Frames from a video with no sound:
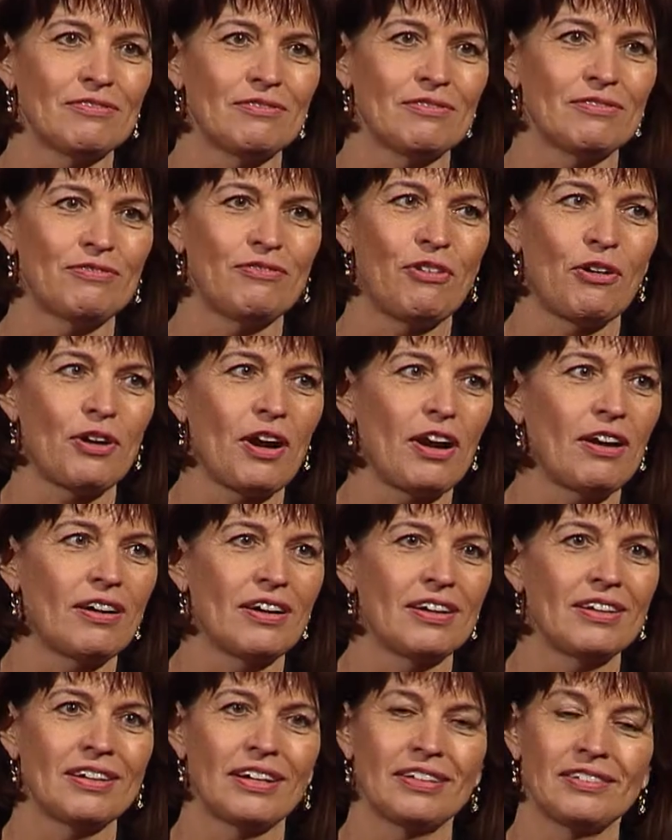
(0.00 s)
for
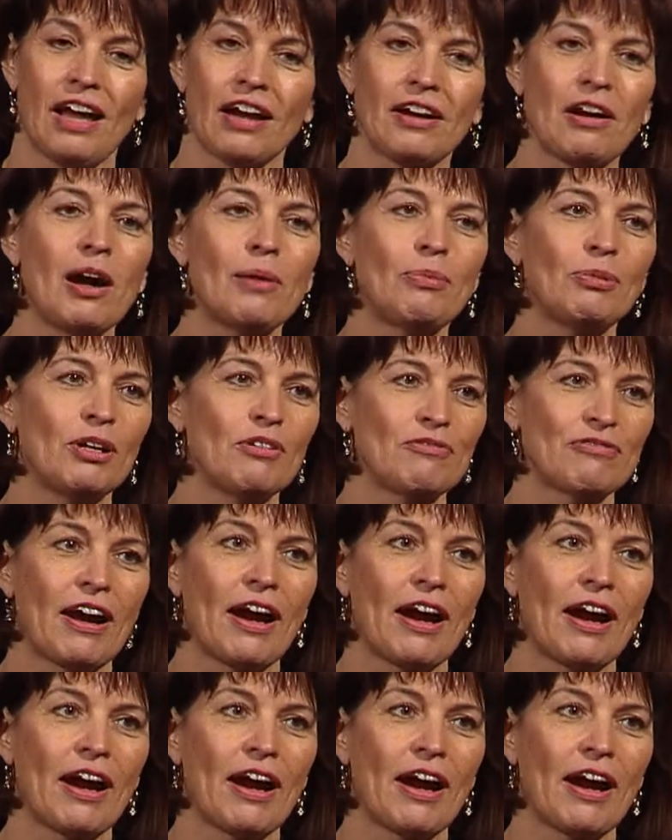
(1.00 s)
a couple of